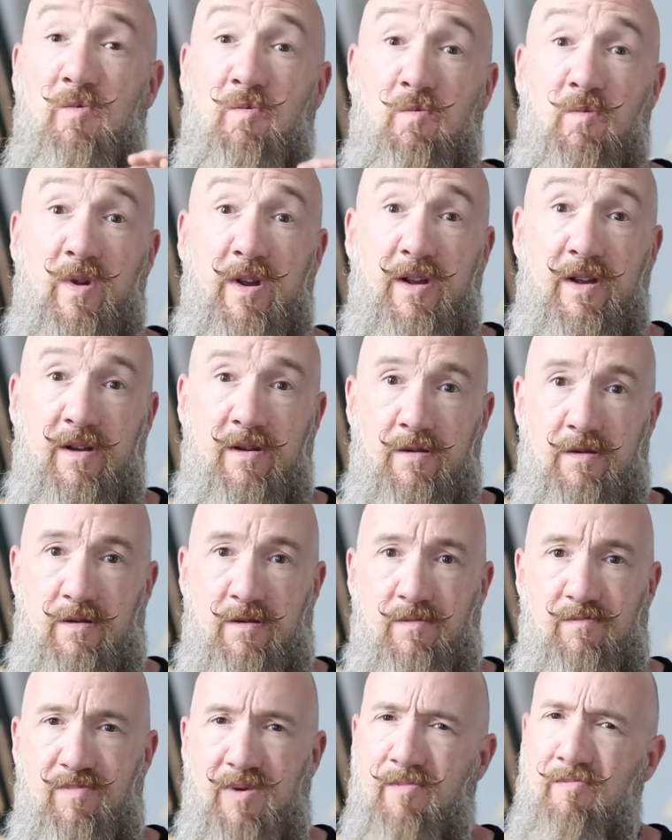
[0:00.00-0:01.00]

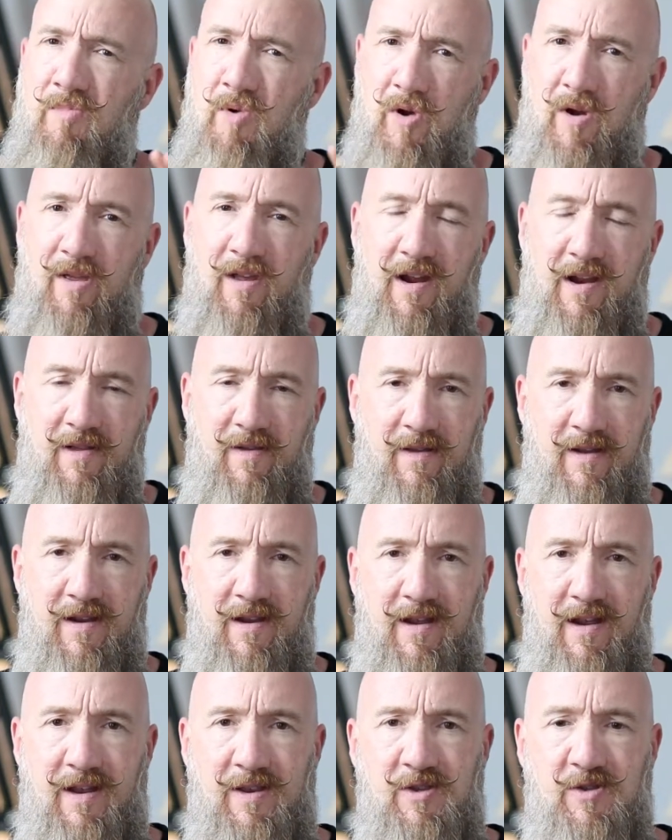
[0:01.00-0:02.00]
real, but more
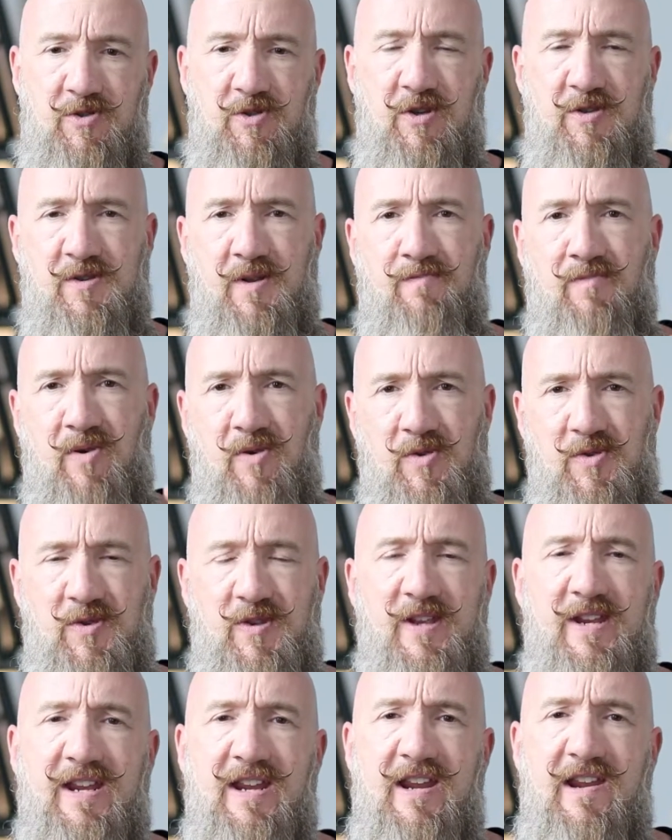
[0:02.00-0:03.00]
likely it's just a
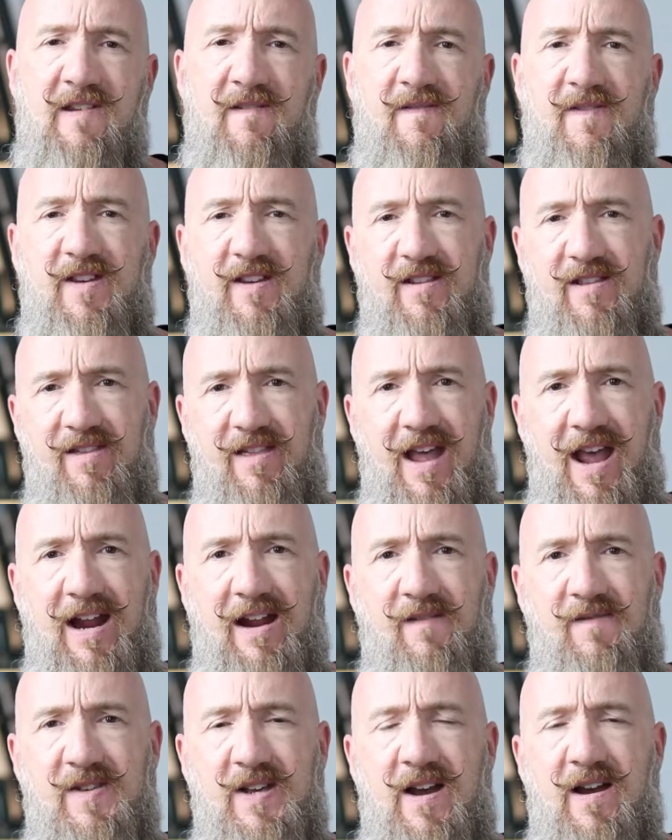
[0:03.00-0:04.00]
perceived
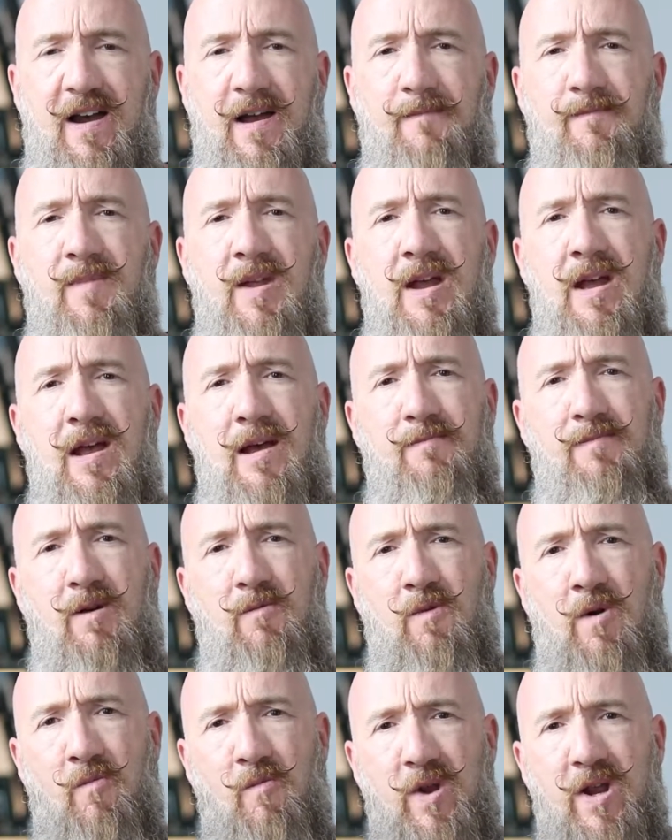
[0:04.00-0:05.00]
lack of time.
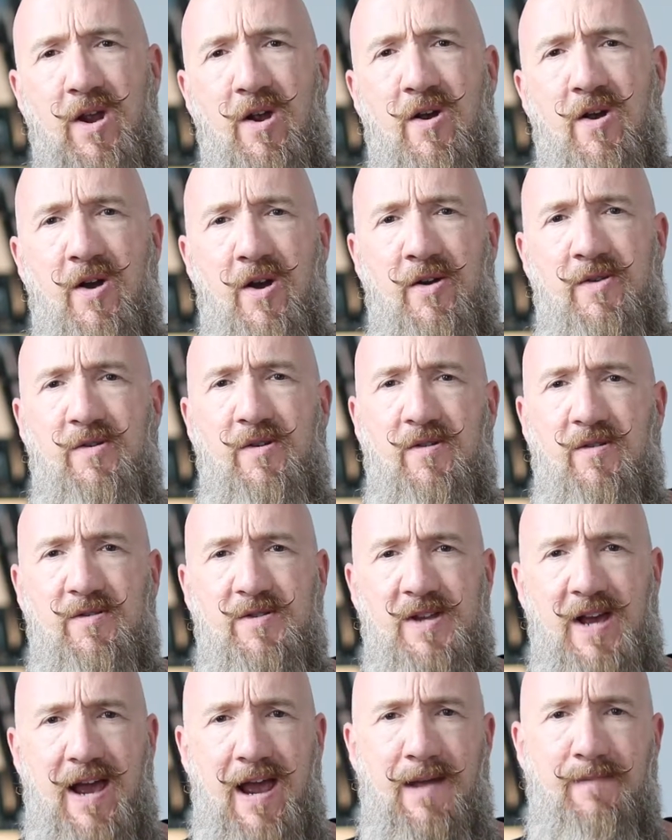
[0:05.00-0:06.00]
But when we are under
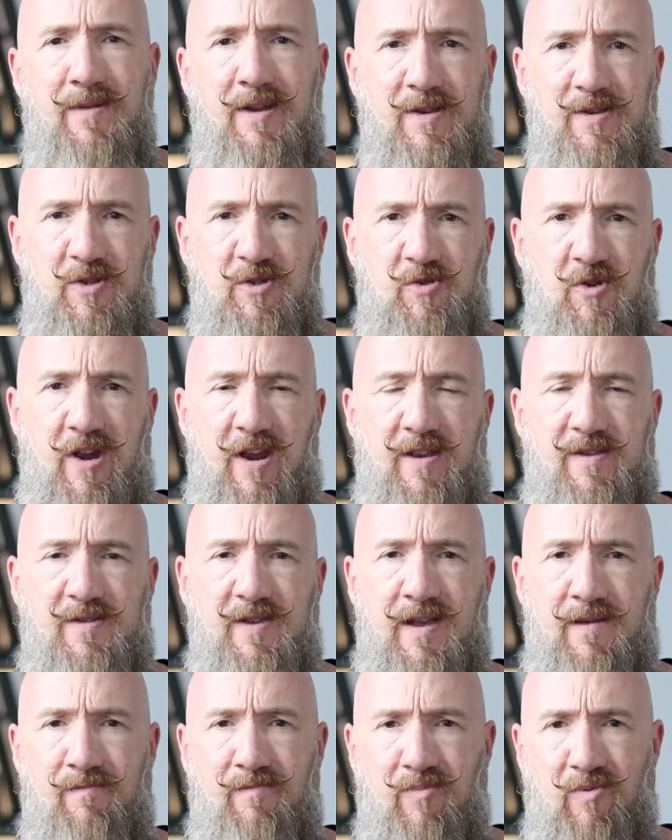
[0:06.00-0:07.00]
time constraints
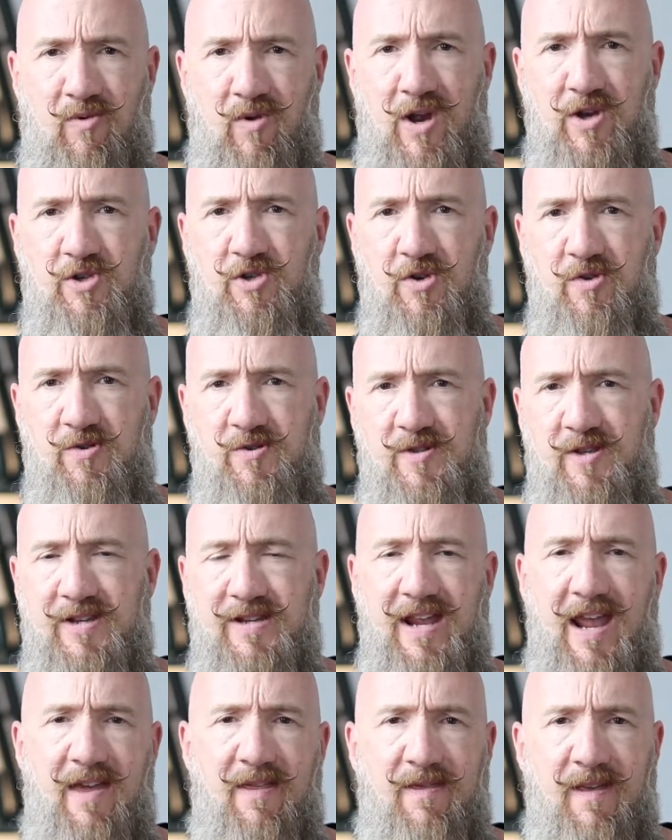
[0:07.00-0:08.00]
and pressures to
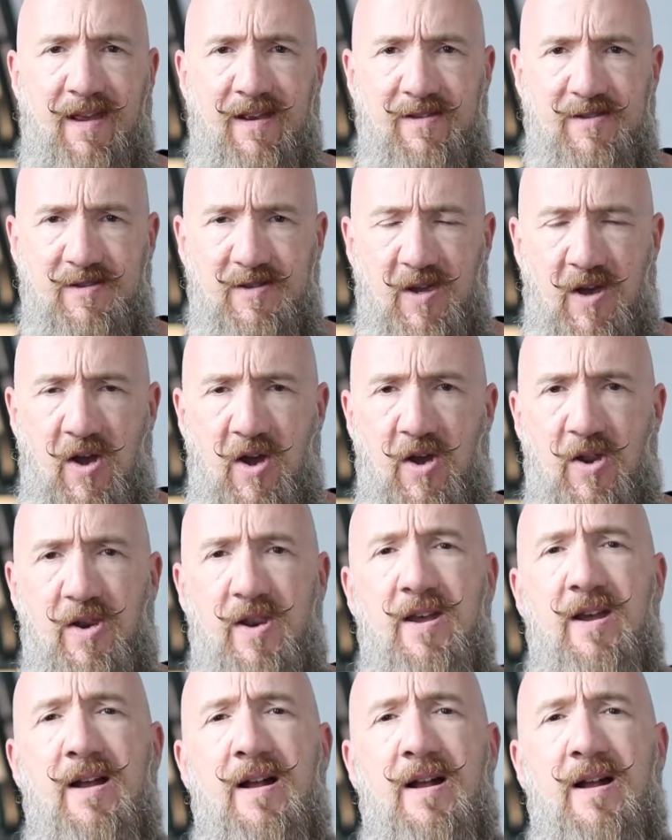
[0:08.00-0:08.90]
get things done,